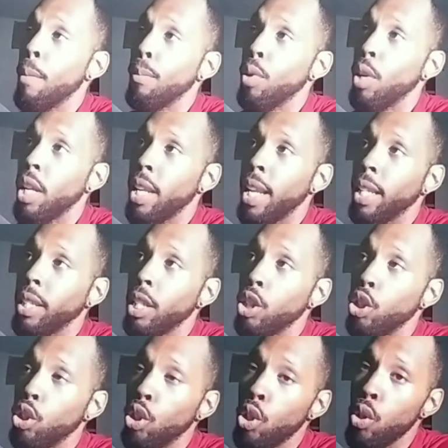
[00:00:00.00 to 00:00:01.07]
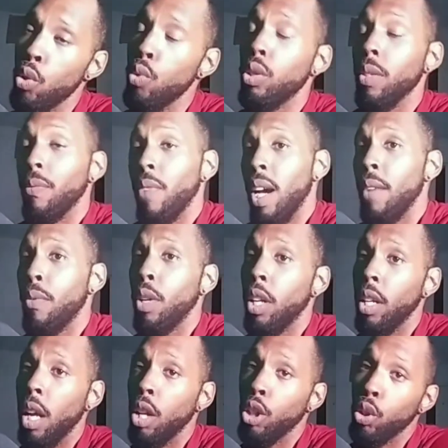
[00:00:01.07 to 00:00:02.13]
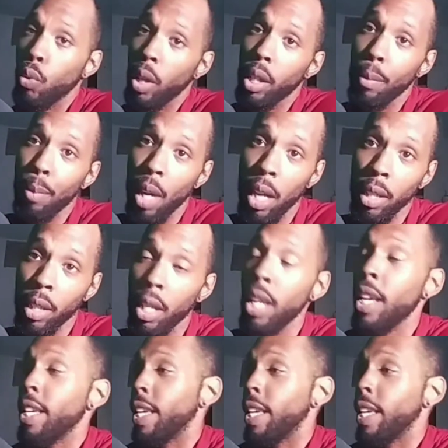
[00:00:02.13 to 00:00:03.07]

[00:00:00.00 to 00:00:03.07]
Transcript: Put in at least two to $500 direct deposit.